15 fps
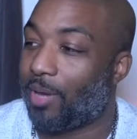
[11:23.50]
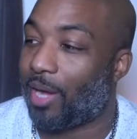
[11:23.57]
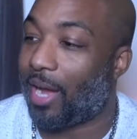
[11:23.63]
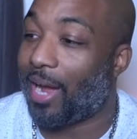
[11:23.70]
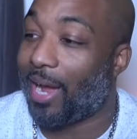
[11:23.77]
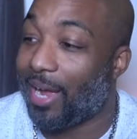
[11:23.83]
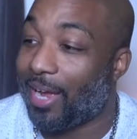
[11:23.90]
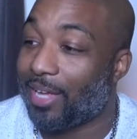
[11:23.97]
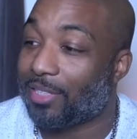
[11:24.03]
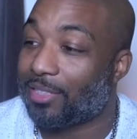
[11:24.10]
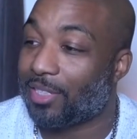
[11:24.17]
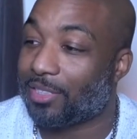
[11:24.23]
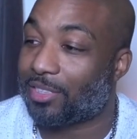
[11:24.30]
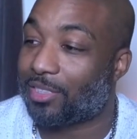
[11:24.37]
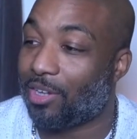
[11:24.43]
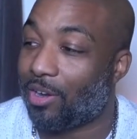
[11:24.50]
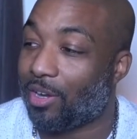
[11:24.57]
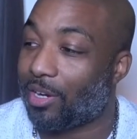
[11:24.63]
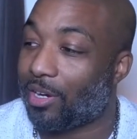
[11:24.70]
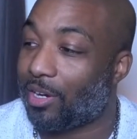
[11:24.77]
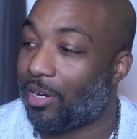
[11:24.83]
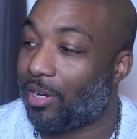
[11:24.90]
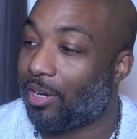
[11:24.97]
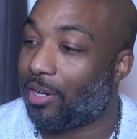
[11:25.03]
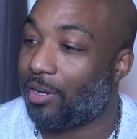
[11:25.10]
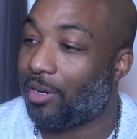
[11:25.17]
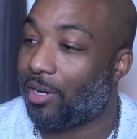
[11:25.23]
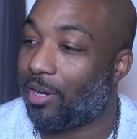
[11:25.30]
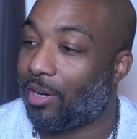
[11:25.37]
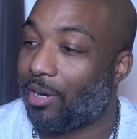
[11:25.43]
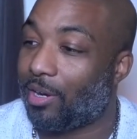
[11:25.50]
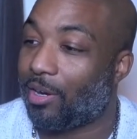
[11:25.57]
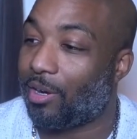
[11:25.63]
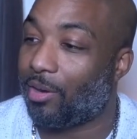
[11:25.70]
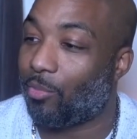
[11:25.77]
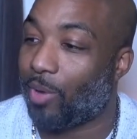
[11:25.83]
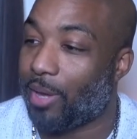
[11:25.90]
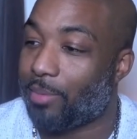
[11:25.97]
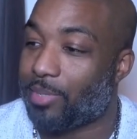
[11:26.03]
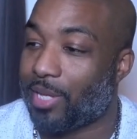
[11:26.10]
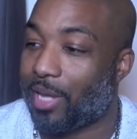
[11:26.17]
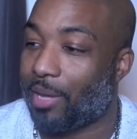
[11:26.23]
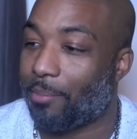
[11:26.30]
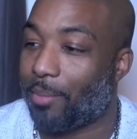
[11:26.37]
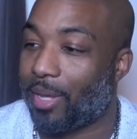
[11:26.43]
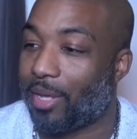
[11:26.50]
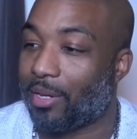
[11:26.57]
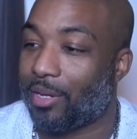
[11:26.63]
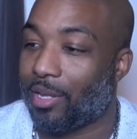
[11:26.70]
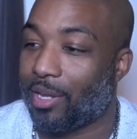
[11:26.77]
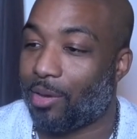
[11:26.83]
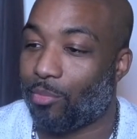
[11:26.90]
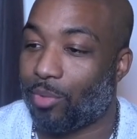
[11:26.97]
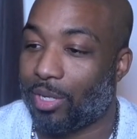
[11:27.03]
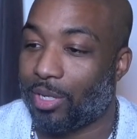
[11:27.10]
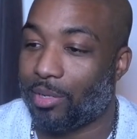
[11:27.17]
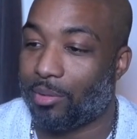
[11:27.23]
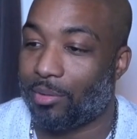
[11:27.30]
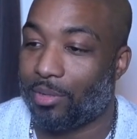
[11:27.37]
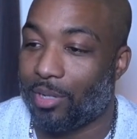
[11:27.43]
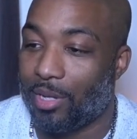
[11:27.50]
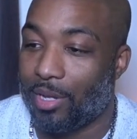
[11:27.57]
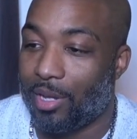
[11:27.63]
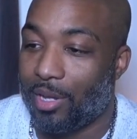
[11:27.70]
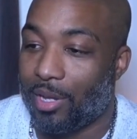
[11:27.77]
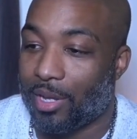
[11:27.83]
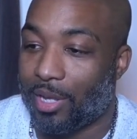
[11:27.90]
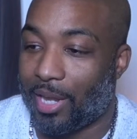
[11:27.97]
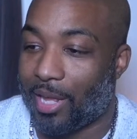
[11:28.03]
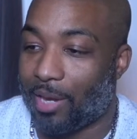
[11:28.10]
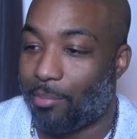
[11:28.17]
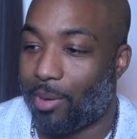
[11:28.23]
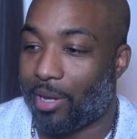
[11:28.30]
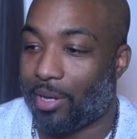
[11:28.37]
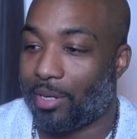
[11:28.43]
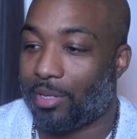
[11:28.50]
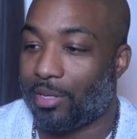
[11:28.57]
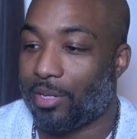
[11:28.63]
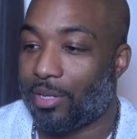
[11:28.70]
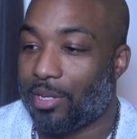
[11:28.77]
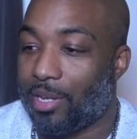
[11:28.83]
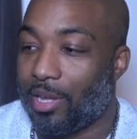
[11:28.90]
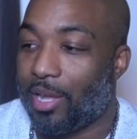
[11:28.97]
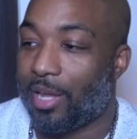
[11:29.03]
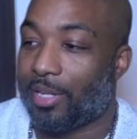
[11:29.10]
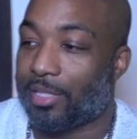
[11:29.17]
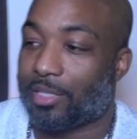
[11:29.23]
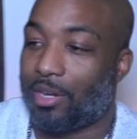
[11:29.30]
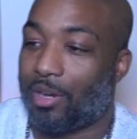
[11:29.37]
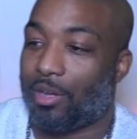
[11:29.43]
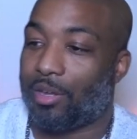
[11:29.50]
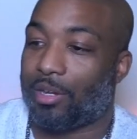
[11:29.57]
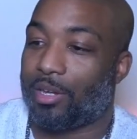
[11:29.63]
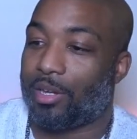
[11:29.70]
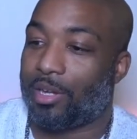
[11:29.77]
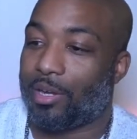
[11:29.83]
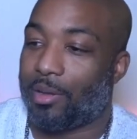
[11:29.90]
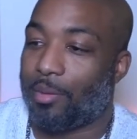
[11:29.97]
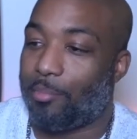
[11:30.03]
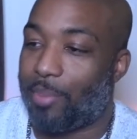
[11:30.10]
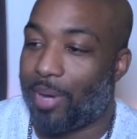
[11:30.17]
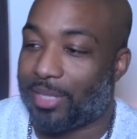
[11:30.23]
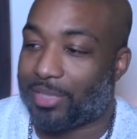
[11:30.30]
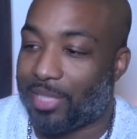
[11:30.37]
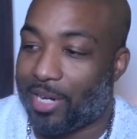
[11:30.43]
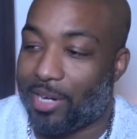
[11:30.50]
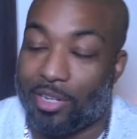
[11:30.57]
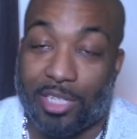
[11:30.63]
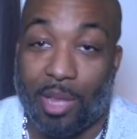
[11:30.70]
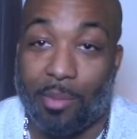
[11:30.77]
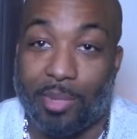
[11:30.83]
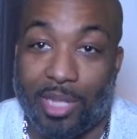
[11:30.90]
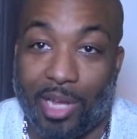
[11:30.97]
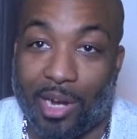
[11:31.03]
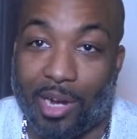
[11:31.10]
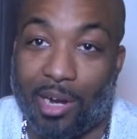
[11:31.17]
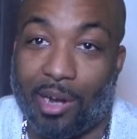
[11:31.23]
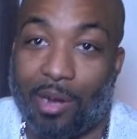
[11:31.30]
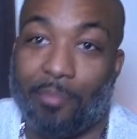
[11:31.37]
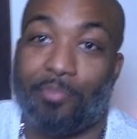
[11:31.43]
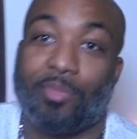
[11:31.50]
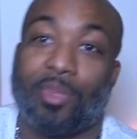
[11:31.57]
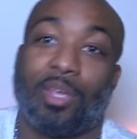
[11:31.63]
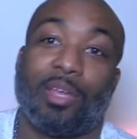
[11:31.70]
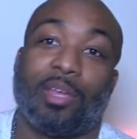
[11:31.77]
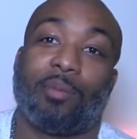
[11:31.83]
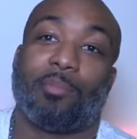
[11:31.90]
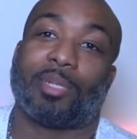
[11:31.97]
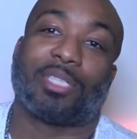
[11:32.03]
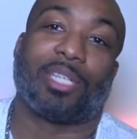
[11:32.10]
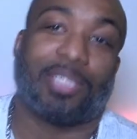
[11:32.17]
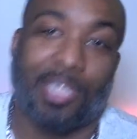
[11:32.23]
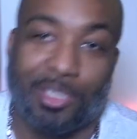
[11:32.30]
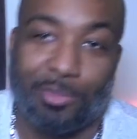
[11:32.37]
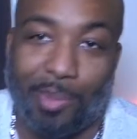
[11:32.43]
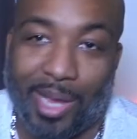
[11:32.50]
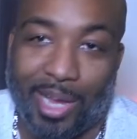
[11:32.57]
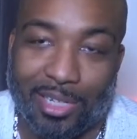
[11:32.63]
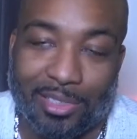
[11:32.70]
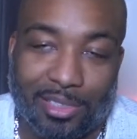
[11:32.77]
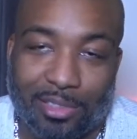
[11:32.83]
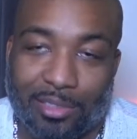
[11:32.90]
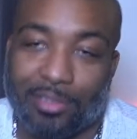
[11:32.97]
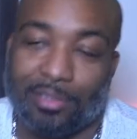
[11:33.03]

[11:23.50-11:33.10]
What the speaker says: I just started a website, man, and I'm really glad about it. And it's called BashDaddyEntertainment.com. My son's name's Bash.